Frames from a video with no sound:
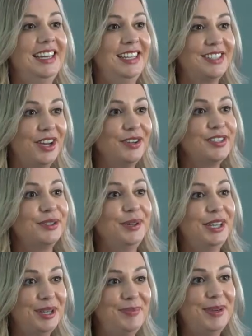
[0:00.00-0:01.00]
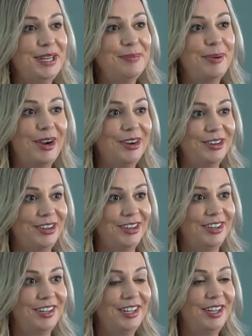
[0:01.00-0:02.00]
is also a committed
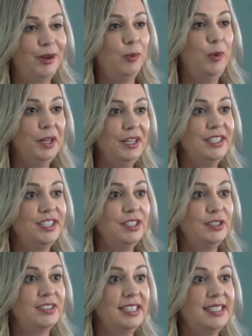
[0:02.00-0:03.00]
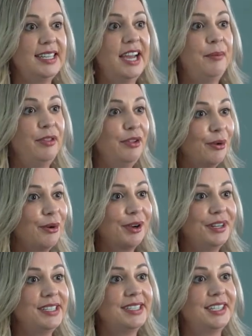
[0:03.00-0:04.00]
partner, willing to sit down with your
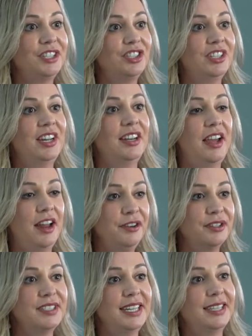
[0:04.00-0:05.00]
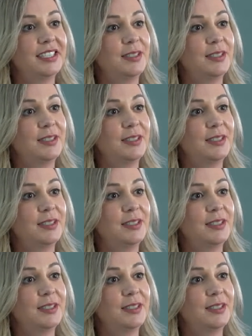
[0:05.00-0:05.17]
organization and understand the